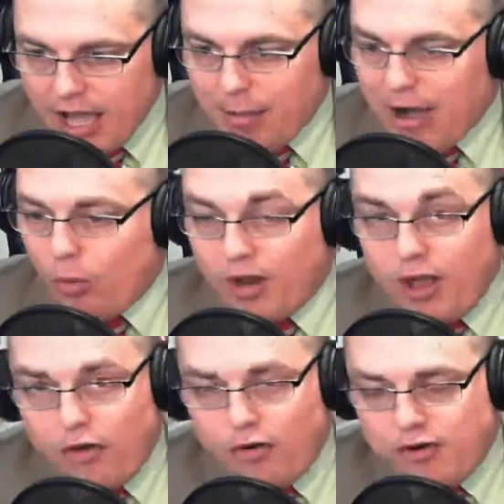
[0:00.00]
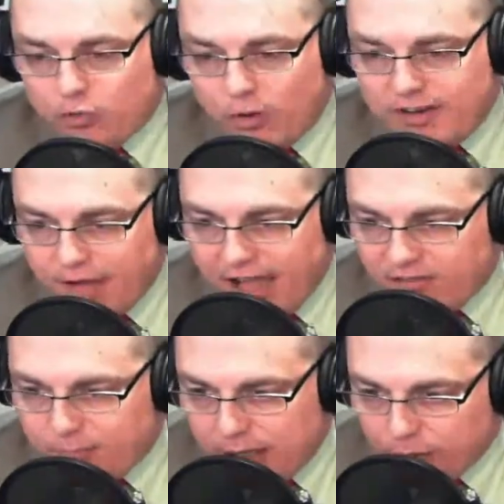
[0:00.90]
About
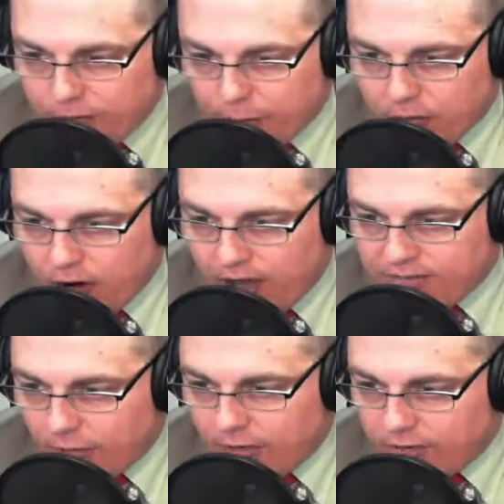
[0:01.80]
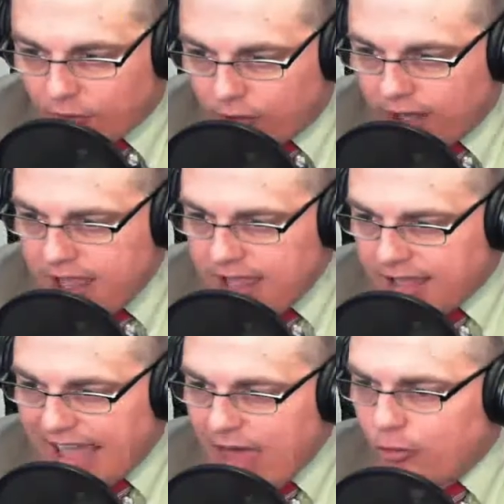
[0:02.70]
125 people from across Arizona
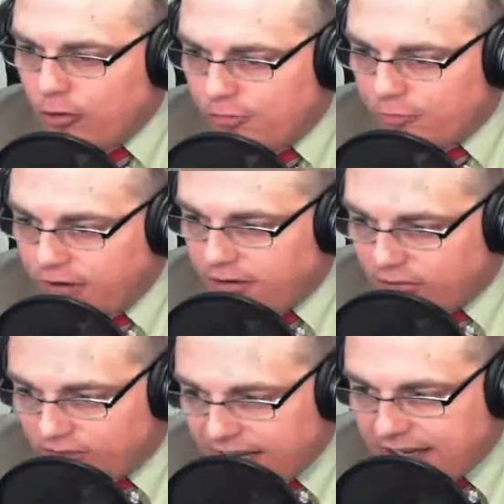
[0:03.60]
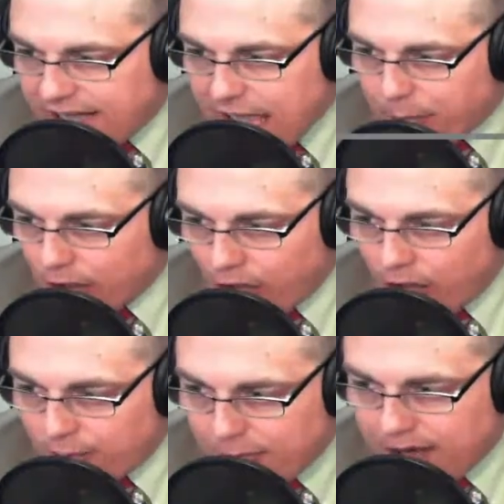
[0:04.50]
gathered in front of the state capitol
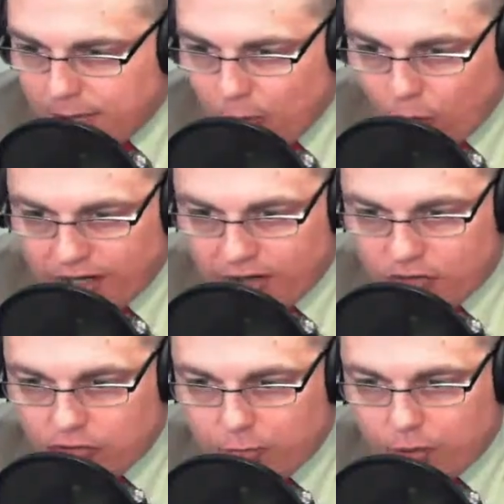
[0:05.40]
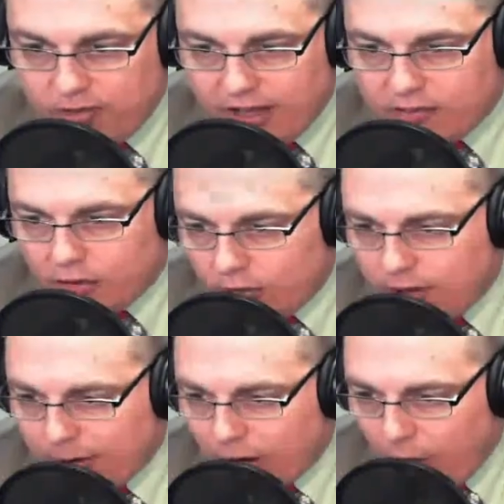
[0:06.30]
on Monday morning to protest
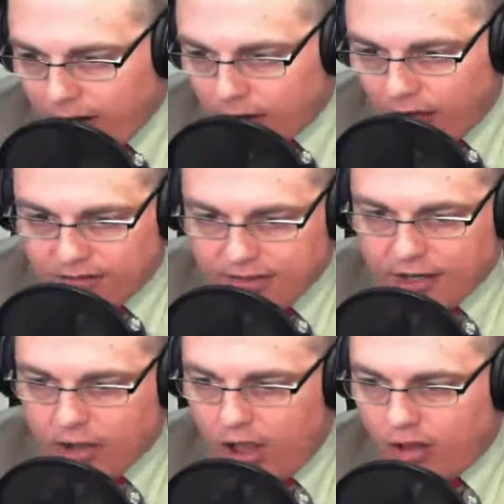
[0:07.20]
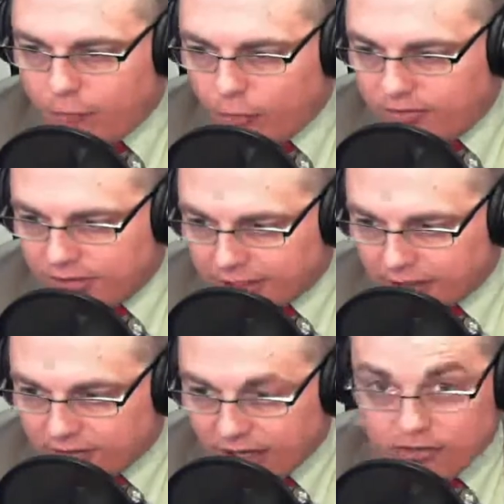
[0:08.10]
current marijuana laws and call for its
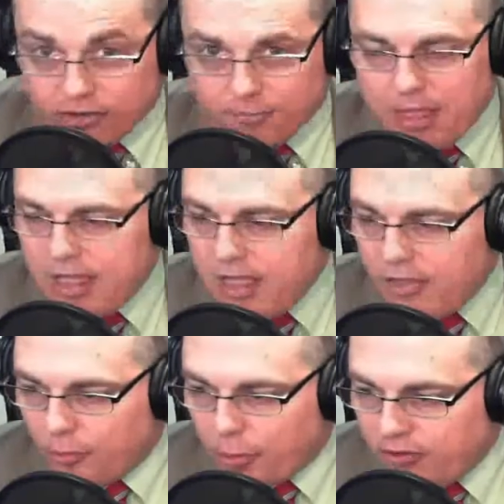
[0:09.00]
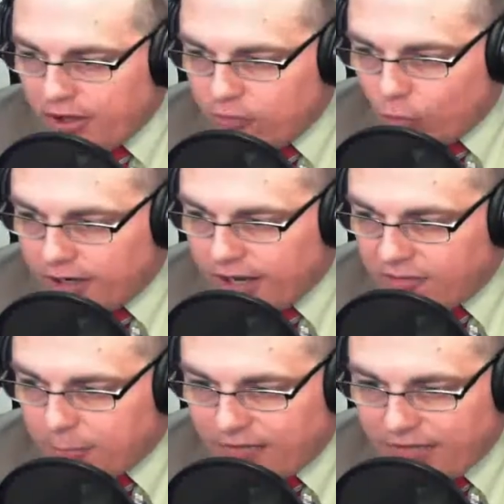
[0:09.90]
legalization. The protest,
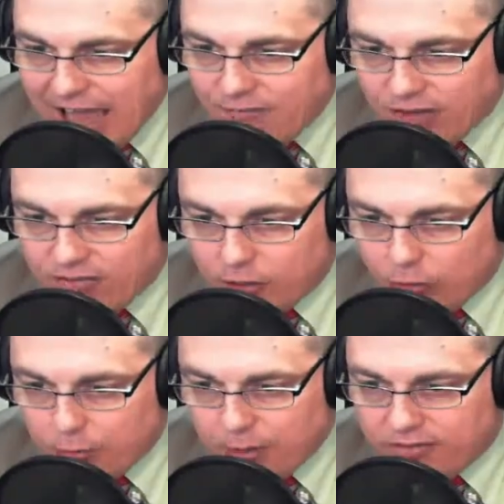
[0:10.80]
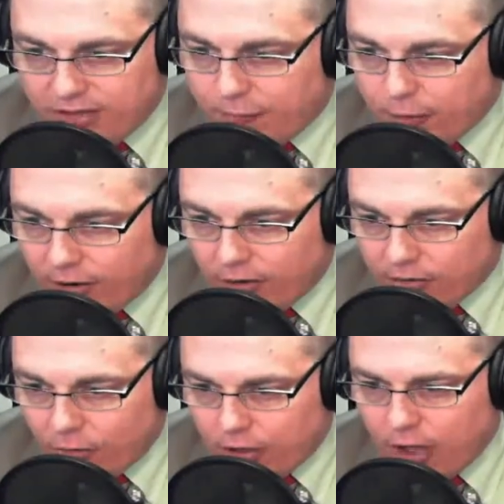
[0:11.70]
organized by the advocacy group Safer
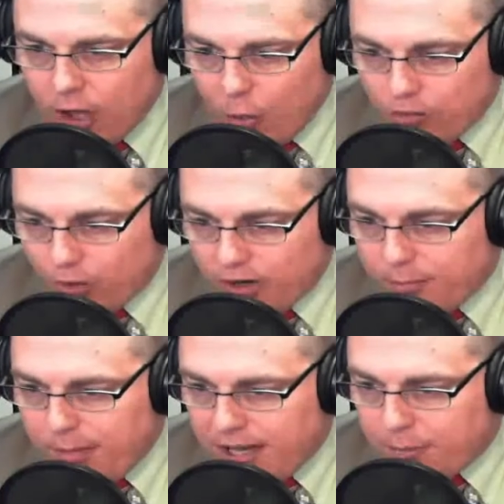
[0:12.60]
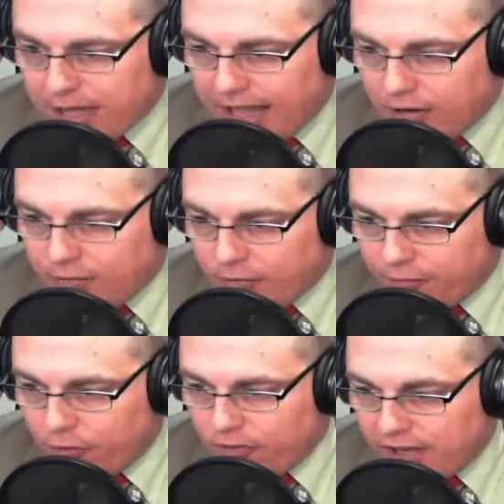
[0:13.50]
Arizona, was one of many planned for the
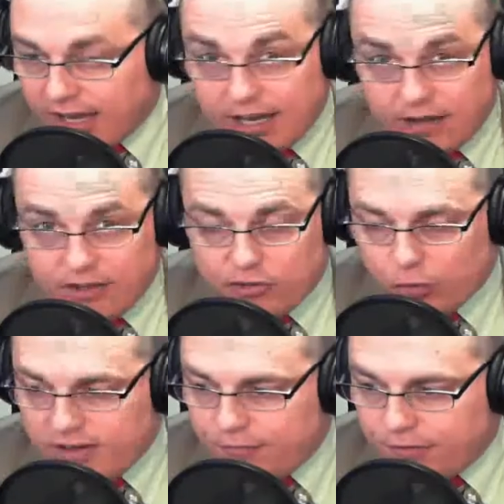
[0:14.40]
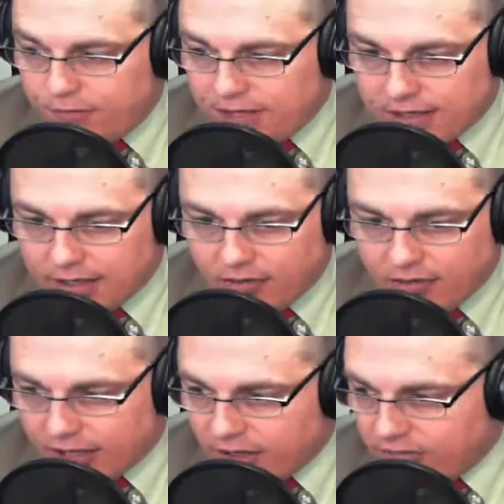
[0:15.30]
first day of the 2015
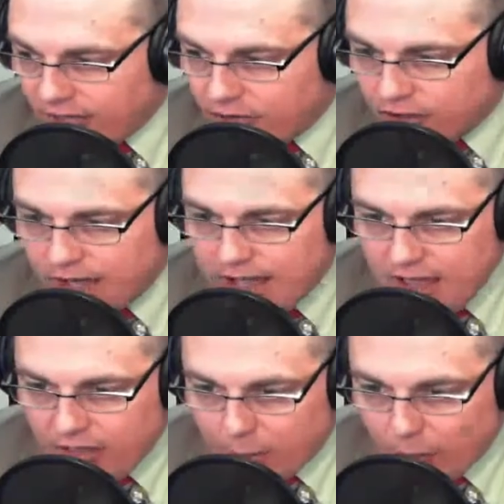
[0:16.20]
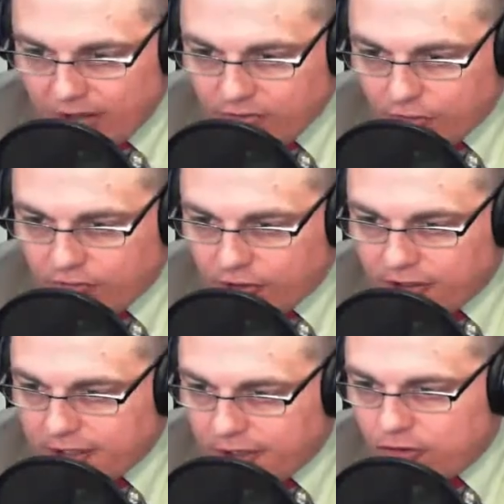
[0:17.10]
legislative session. The protesters
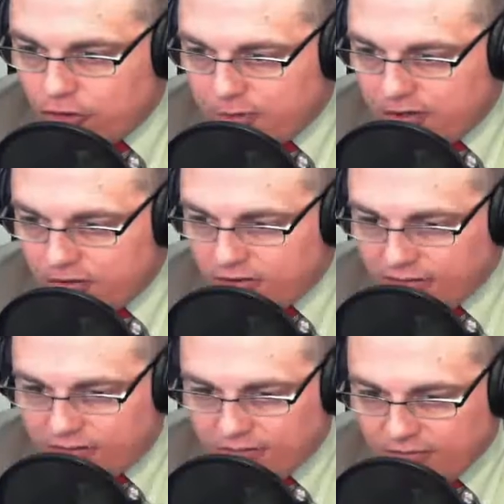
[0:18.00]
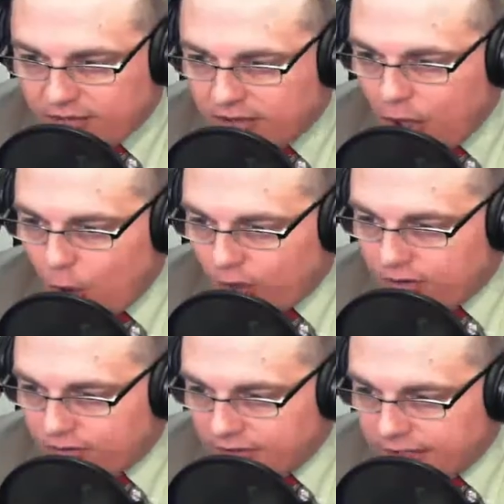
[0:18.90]
circulated 2 petitions at the event,
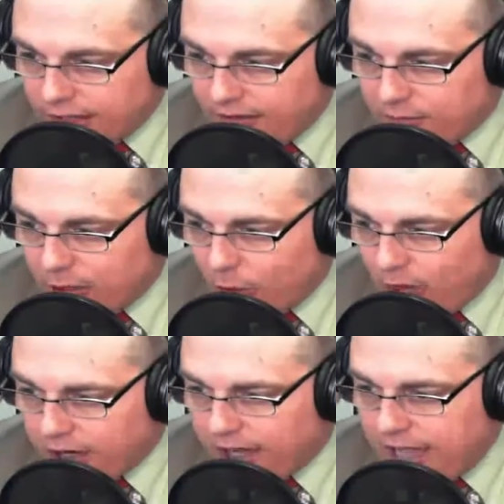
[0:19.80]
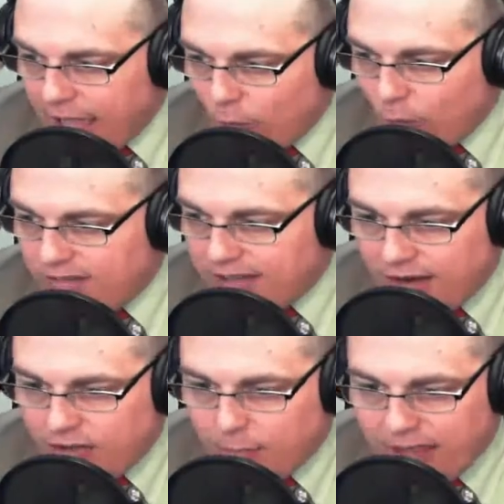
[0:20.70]
one to legalize marijuana and one to
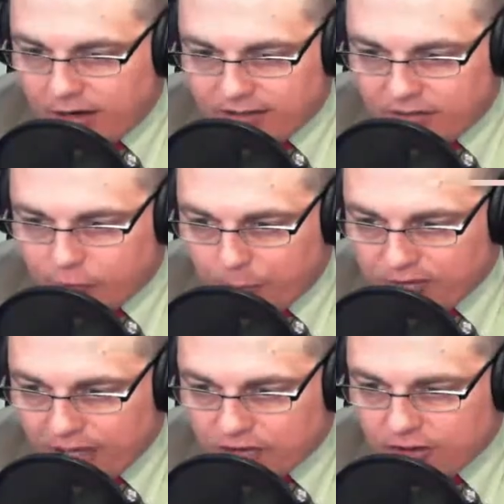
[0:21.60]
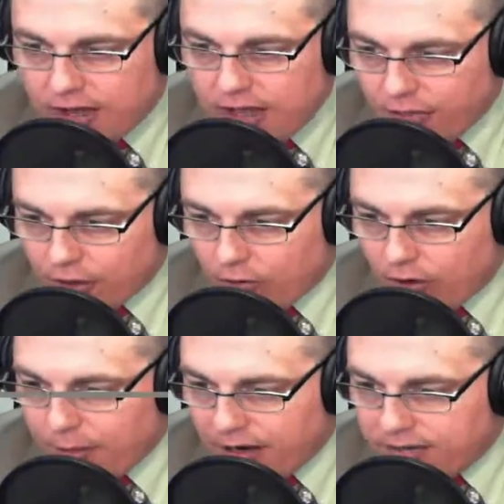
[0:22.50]
end the penalties for possession. The
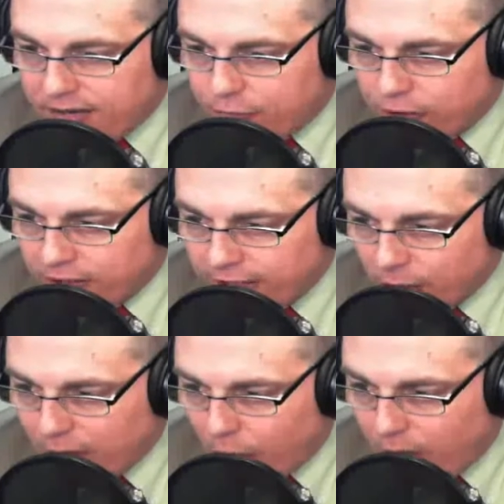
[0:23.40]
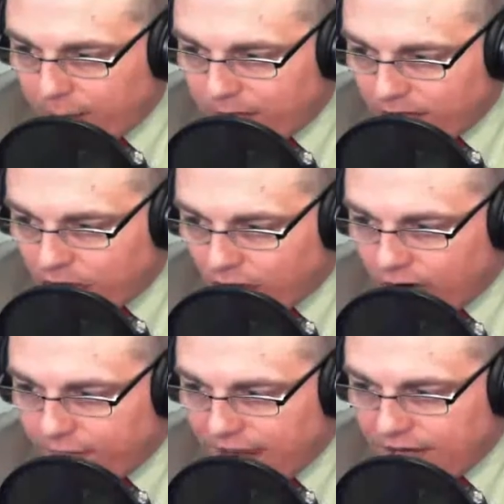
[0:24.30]
current penalties for illegal marijuana possession are a
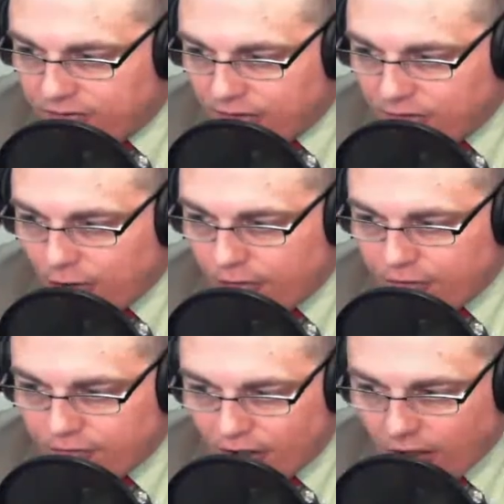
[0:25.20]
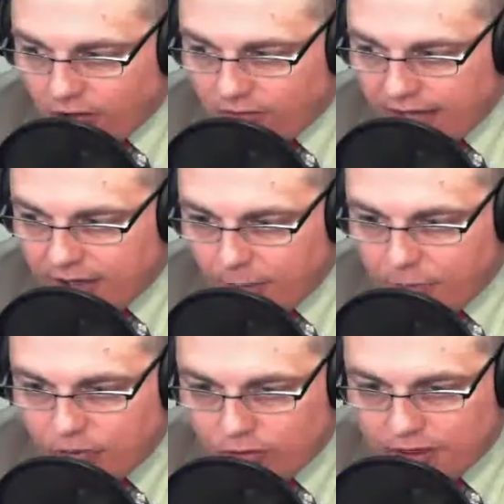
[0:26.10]
fine of $750 and up
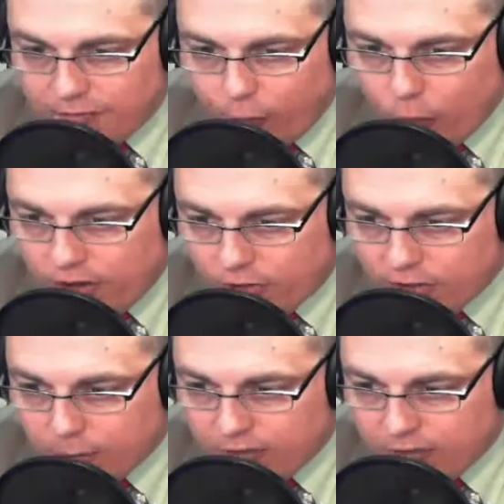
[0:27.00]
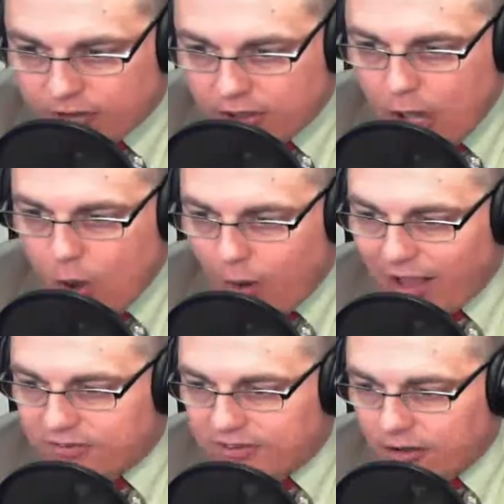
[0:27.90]
to nearly 4 years in prison, while
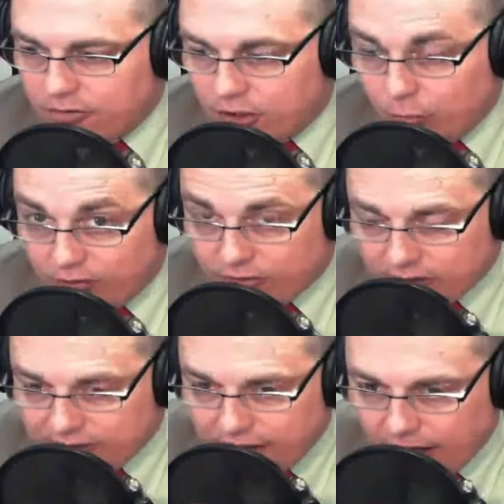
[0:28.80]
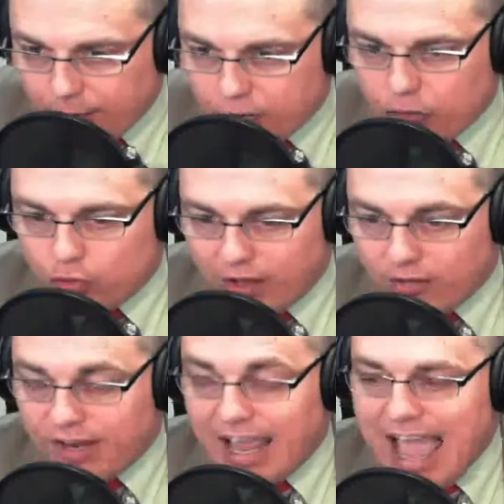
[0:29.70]
sales could result in up to
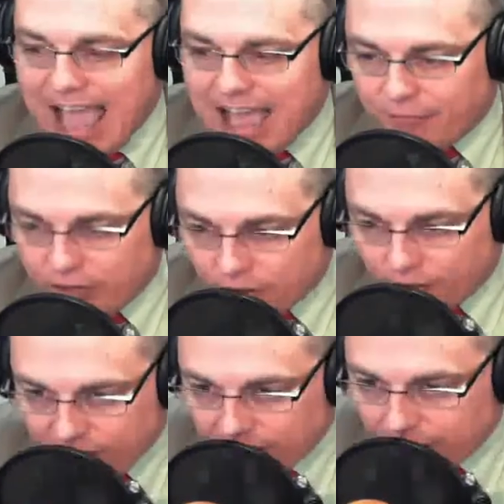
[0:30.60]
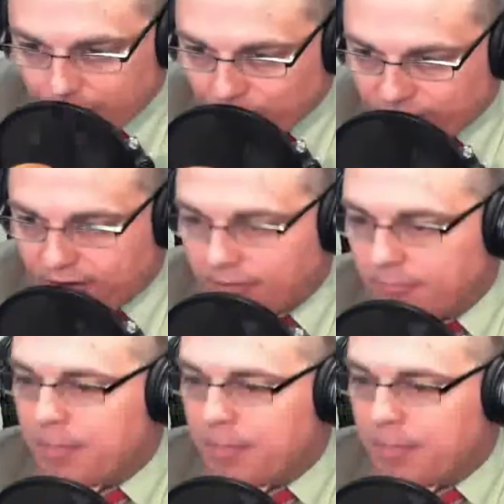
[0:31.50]
12.5 years in prison.